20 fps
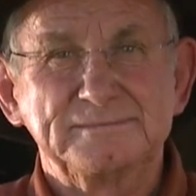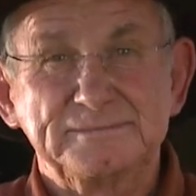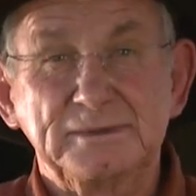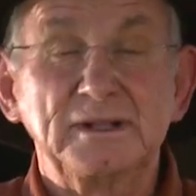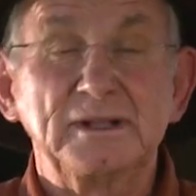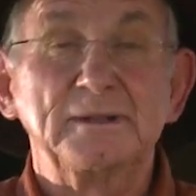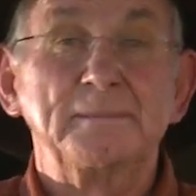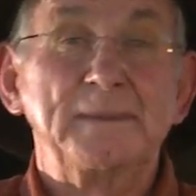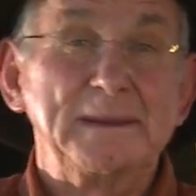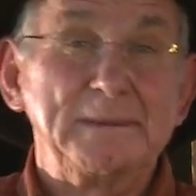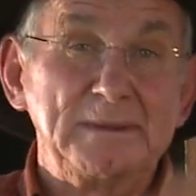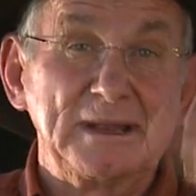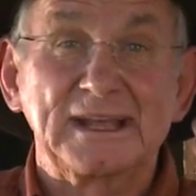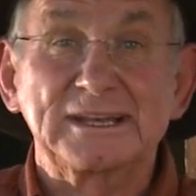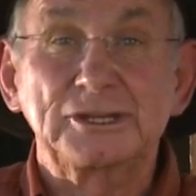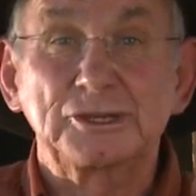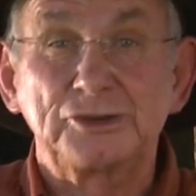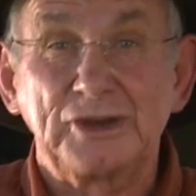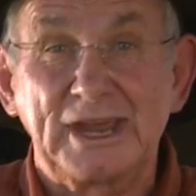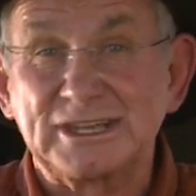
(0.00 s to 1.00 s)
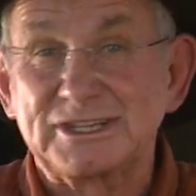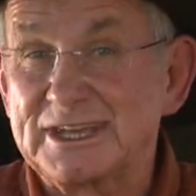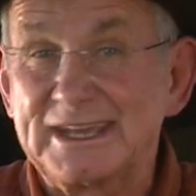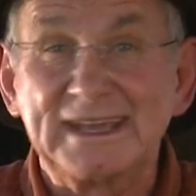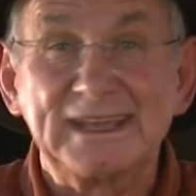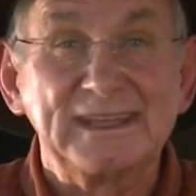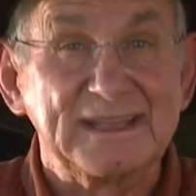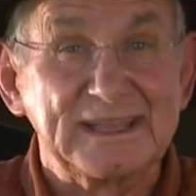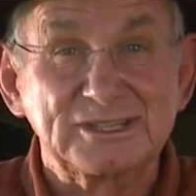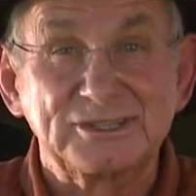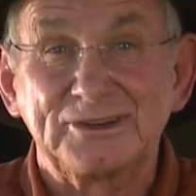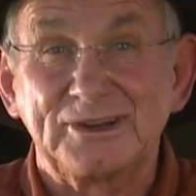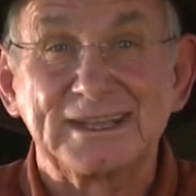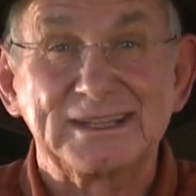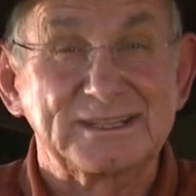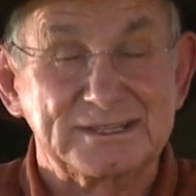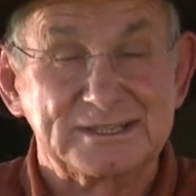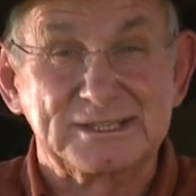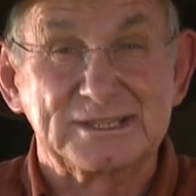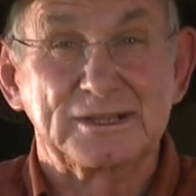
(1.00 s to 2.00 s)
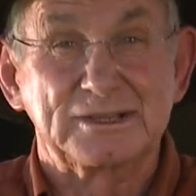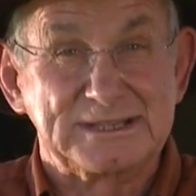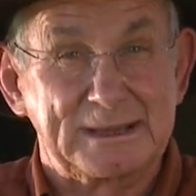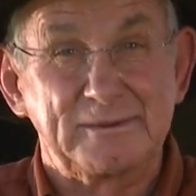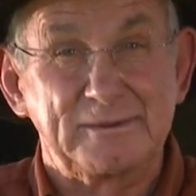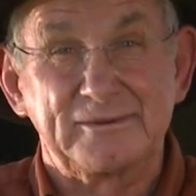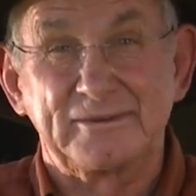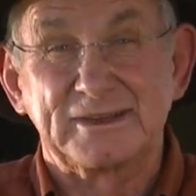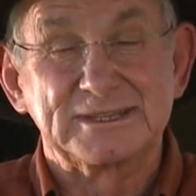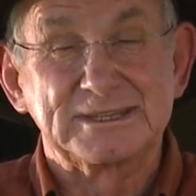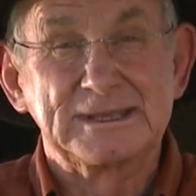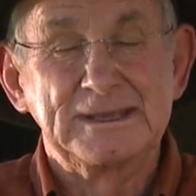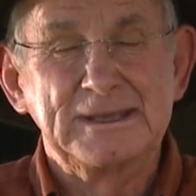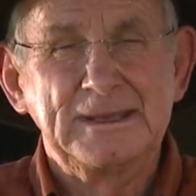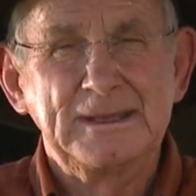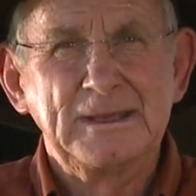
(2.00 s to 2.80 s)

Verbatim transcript: well, maybe like trash, eh? That's right, some of us.